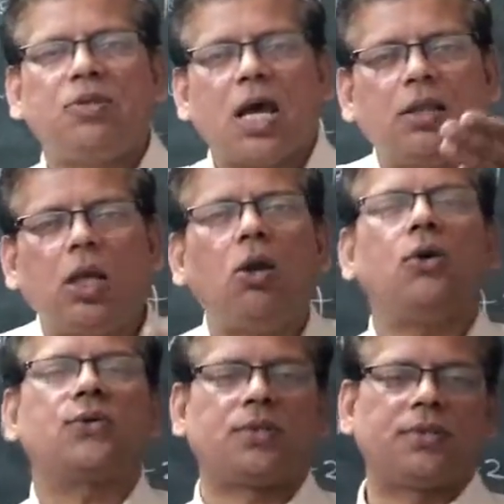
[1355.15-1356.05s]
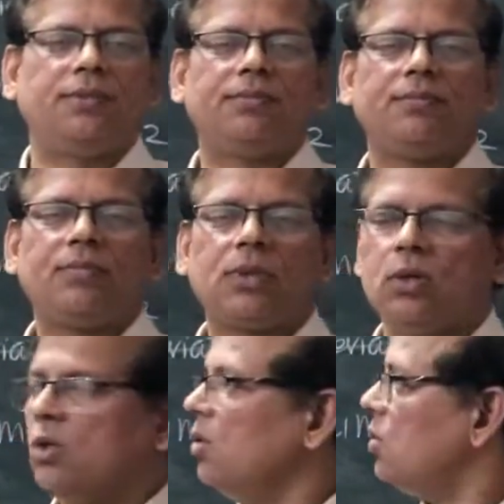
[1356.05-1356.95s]
they are in the loss.
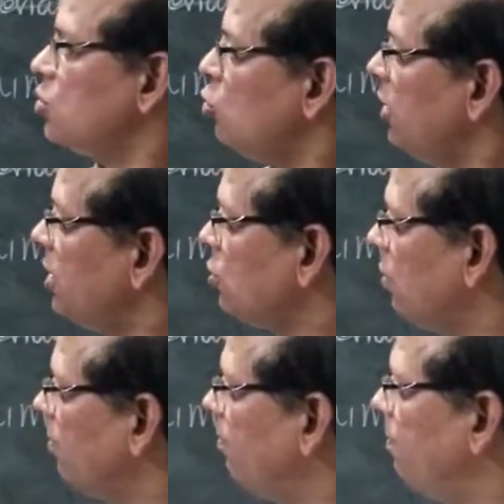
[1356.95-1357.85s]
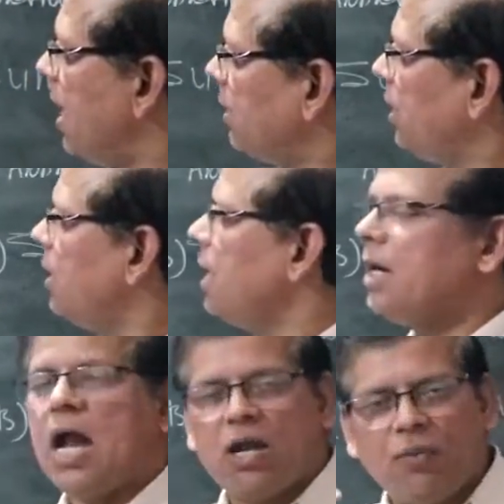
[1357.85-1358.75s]
So it is better
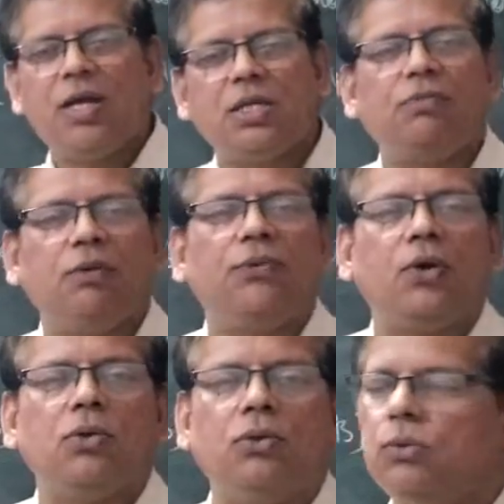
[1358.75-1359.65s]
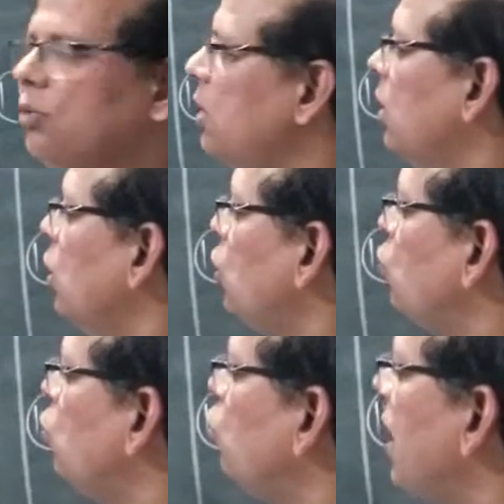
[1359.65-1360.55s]
and advisable for you
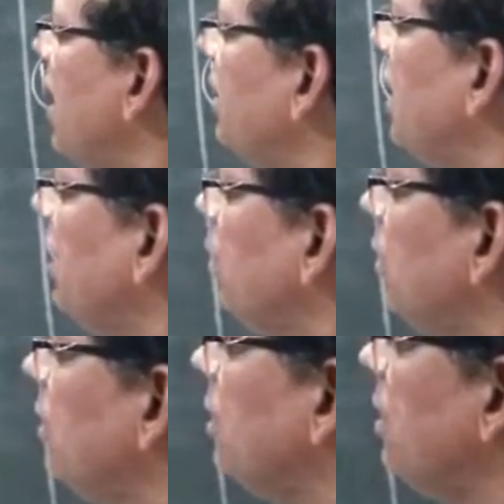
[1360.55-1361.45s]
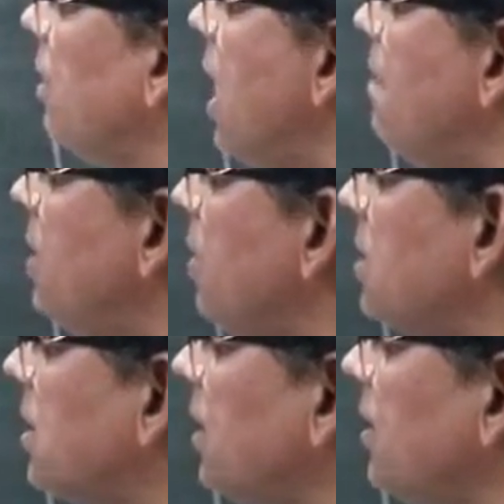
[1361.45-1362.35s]
to write the
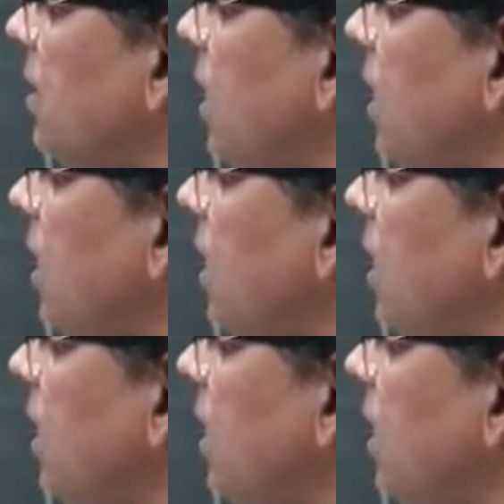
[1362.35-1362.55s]
abbreviation